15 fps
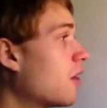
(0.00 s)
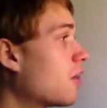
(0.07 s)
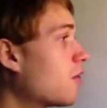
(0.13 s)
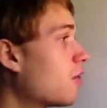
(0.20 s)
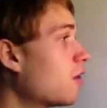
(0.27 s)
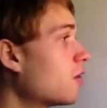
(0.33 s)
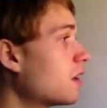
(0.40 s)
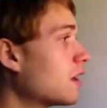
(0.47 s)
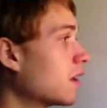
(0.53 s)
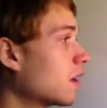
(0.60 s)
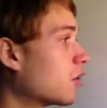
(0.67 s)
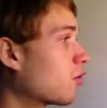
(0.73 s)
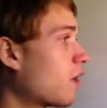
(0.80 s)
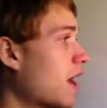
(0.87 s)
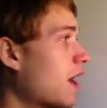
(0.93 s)
30
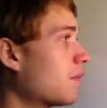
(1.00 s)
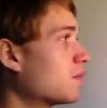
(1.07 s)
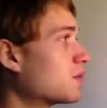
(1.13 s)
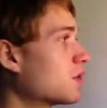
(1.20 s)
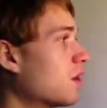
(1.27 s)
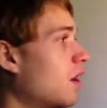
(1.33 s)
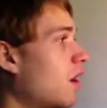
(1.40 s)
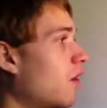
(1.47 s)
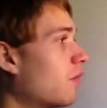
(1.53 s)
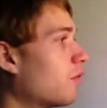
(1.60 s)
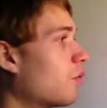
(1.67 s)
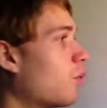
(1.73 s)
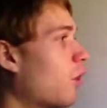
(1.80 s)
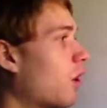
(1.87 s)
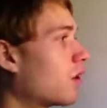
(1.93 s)
grams of
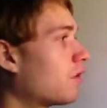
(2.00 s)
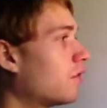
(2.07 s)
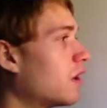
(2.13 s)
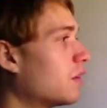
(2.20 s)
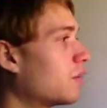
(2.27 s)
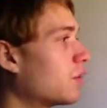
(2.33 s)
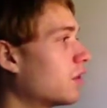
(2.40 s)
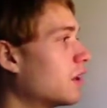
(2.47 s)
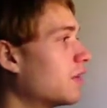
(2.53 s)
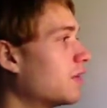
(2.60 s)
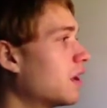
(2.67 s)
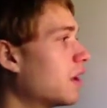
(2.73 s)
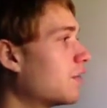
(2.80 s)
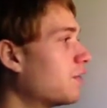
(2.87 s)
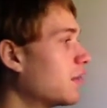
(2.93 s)
water vapor in
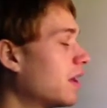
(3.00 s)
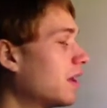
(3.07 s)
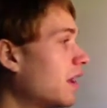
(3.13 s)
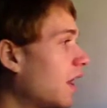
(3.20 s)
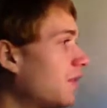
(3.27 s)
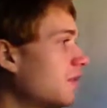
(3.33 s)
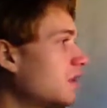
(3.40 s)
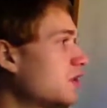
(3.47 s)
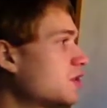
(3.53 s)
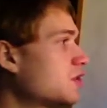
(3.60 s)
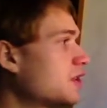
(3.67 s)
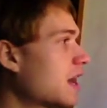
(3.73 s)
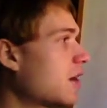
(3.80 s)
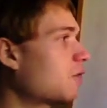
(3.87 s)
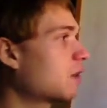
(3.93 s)
there. And this
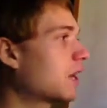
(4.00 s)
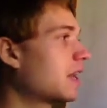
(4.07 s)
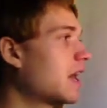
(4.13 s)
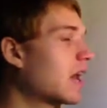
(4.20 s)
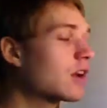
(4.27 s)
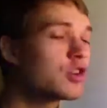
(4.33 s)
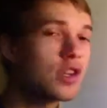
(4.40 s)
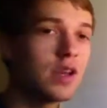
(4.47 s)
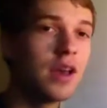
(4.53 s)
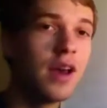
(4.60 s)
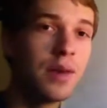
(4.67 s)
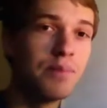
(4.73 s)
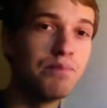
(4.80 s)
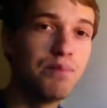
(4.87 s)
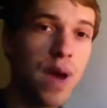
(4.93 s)
is how we can actually
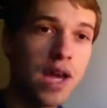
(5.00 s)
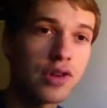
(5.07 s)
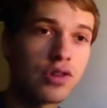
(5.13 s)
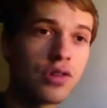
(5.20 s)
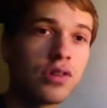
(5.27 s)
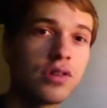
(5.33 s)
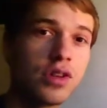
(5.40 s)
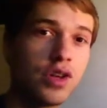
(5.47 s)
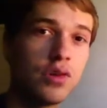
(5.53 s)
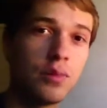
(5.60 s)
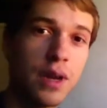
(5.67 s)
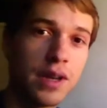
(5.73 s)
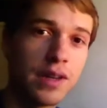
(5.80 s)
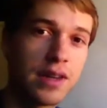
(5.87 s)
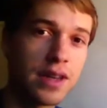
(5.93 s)
measure
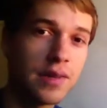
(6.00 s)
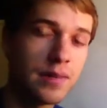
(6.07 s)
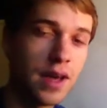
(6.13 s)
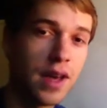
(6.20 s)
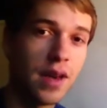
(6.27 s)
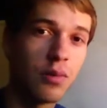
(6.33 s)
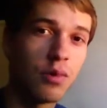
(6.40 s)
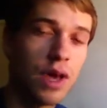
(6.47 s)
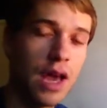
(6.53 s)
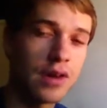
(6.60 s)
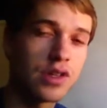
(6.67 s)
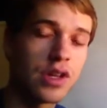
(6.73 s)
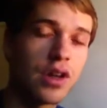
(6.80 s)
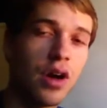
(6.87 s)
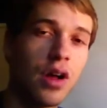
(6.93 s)
humidity. We
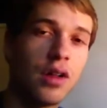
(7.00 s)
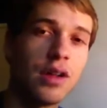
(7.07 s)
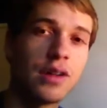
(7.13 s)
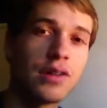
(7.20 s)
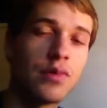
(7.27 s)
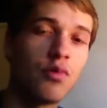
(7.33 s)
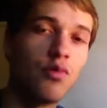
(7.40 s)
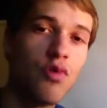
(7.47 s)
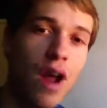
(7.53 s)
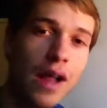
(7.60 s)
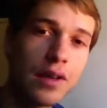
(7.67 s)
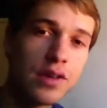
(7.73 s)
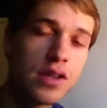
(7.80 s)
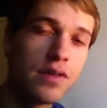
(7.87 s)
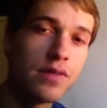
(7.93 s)
actually call it
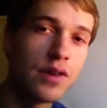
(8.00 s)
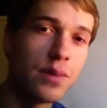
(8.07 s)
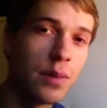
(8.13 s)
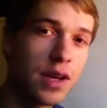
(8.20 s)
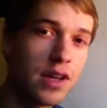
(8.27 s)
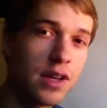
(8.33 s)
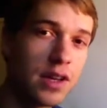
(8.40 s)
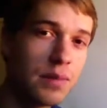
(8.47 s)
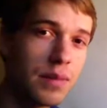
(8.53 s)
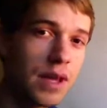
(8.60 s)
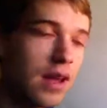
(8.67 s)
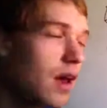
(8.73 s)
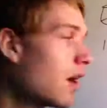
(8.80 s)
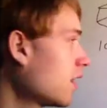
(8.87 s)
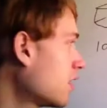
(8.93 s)
relative humidity
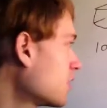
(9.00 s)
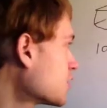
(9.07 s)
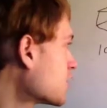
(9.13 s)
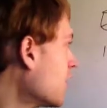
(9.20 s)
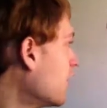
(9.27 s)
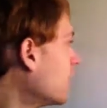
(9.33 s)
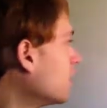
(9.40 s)
because